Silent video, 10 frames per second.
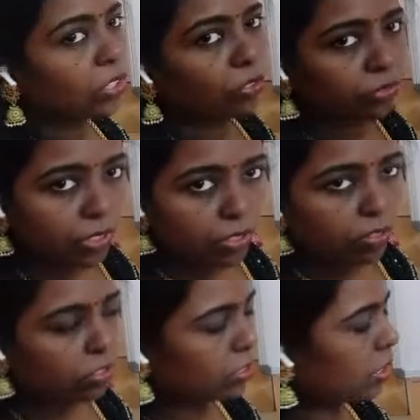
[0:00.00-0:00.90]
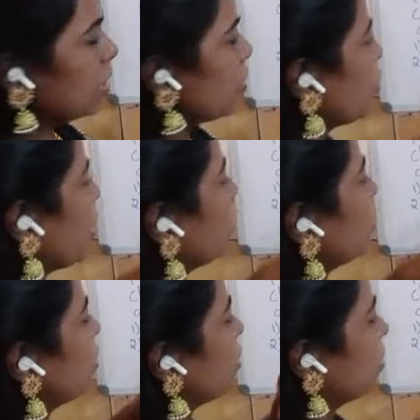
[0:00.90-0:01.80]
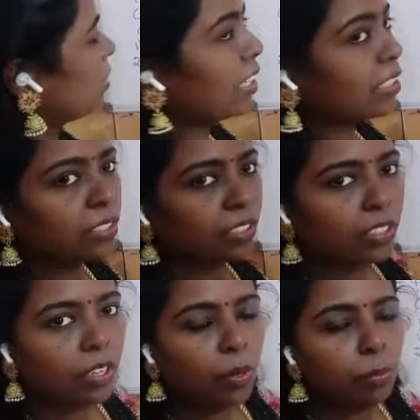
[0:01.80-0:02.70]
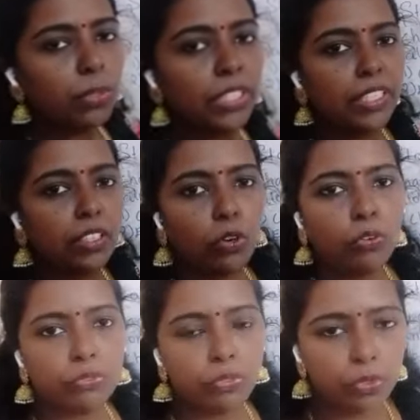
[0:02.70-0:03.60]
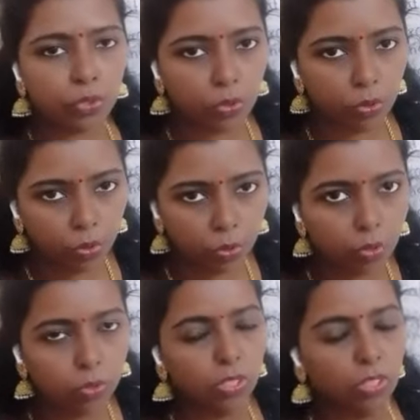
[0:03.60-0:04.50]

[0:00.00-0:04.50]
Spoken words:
of this question? Change in state. Burning of coal.